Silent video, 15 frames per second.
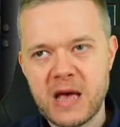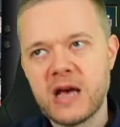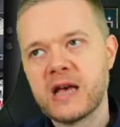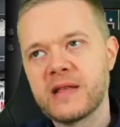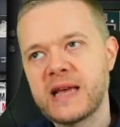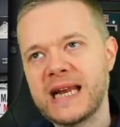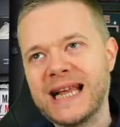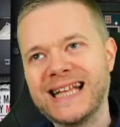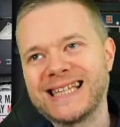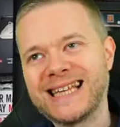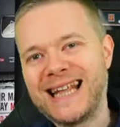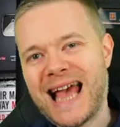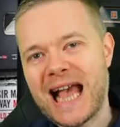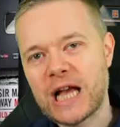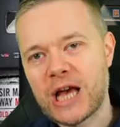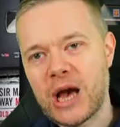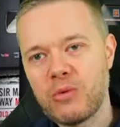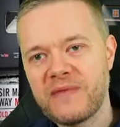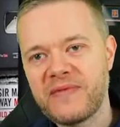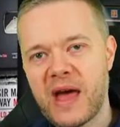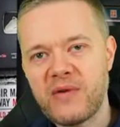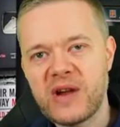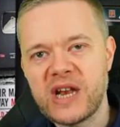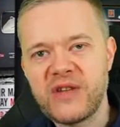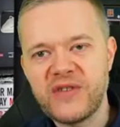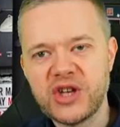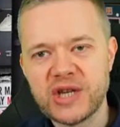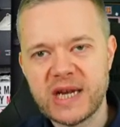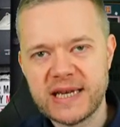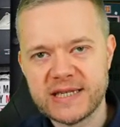They need to let go of their
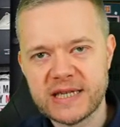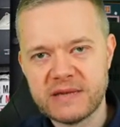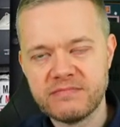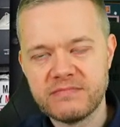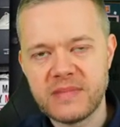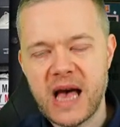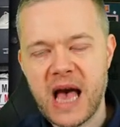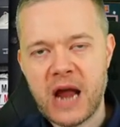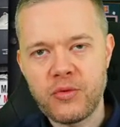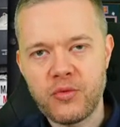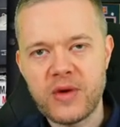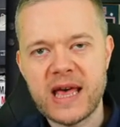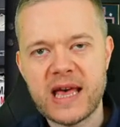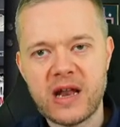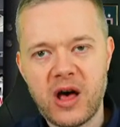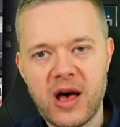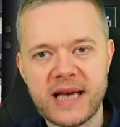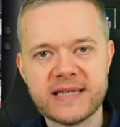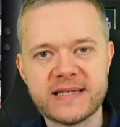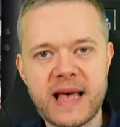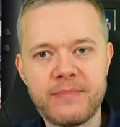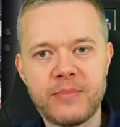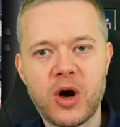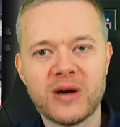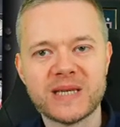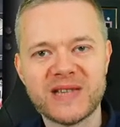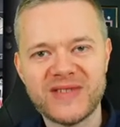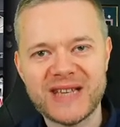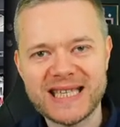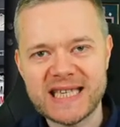individualism and realise they're part
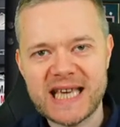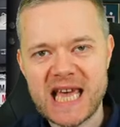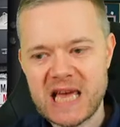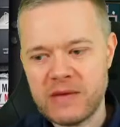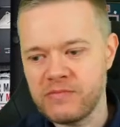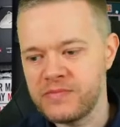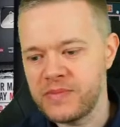of a team.